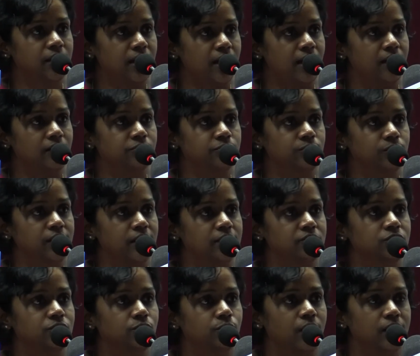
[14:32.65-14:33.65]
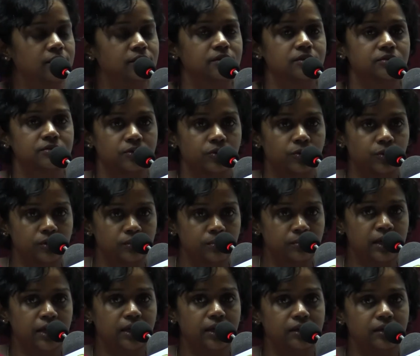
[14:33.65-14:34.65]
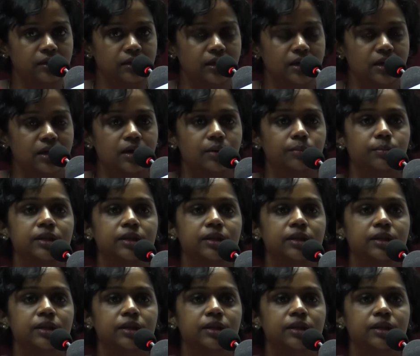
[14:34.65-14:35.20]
careful as to what this could mean.